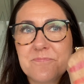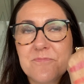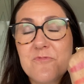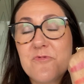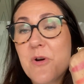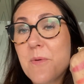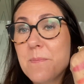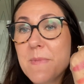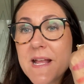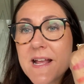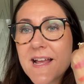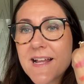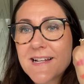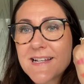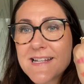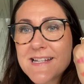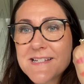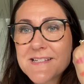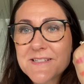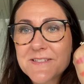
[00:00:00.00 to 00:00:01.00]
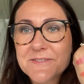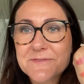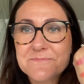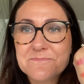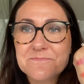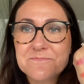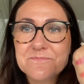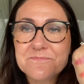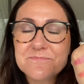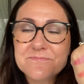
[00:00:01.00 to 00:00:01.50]
for me at least,
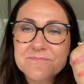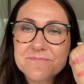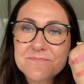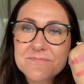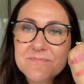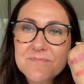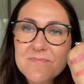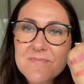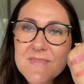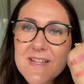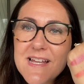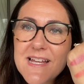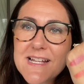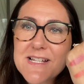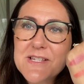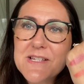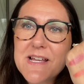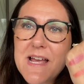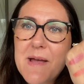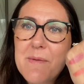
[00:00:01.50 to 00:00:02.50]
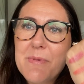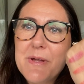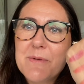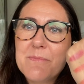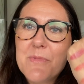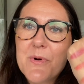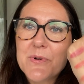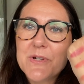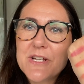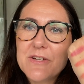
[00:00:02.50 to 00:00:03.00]
it's a bit
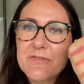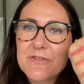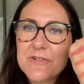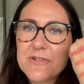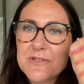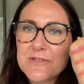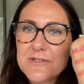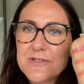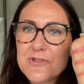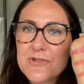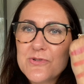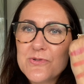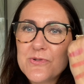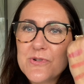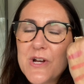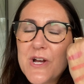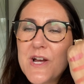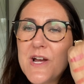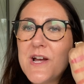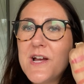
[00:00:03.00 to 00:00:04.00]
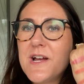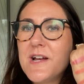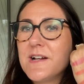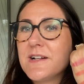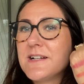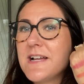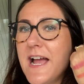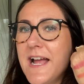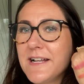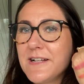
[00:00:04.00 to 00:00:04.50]
more difficult to
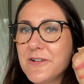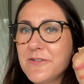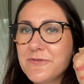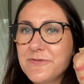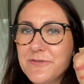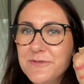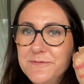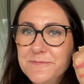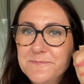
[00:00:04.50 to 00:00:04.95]
kind of